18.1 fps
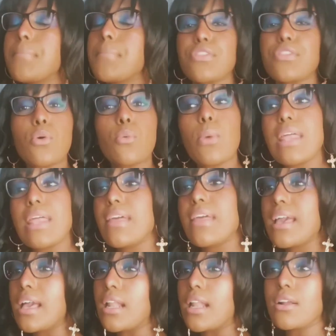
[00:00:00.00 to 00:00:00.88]
but the way
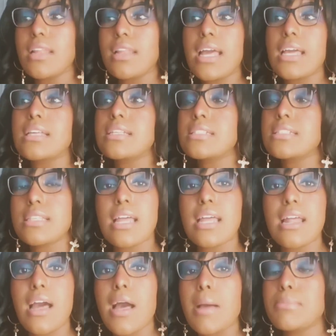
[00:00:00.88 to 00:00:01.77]
the internet is
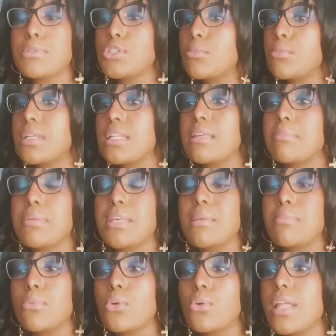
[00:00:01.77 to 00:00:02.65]
set up, too many
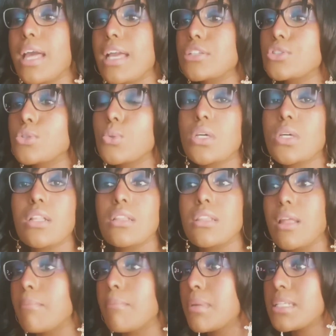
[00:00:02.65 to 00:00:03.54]
people like to
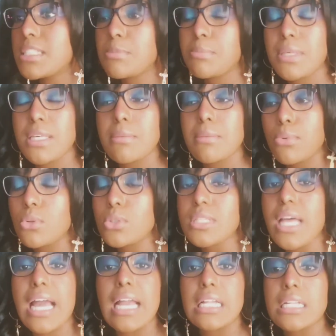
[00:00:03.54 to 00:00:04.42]
Columbus
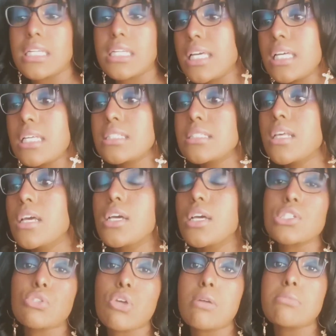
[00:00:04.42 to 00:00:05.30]
people's ideas.
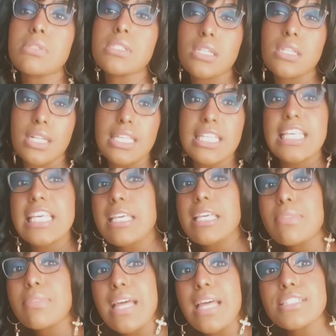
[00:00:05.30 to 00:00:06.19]
So I'm just going to
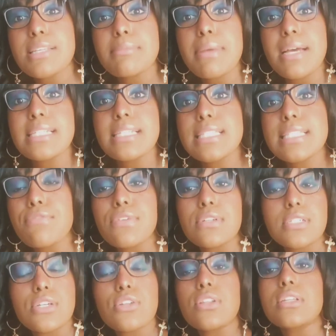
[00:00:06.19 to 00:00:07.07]
keep that to
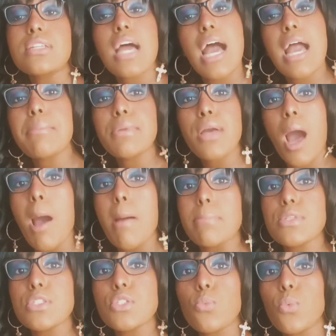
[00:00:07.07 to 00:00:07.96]
myself until the time
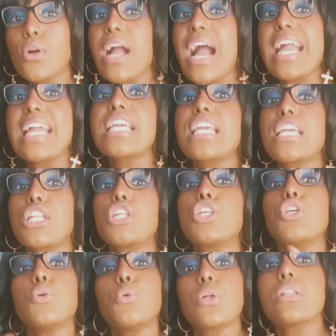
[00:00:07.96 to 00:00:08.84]
comes where I
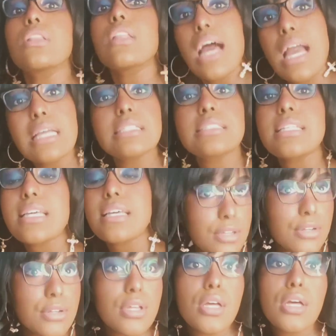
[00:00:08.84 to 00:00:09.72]
can utilize
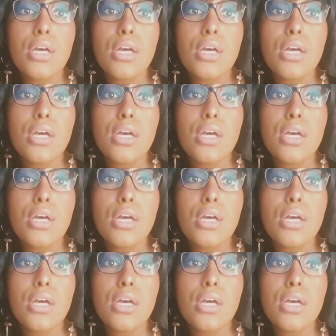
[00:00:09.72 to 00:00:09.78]
it.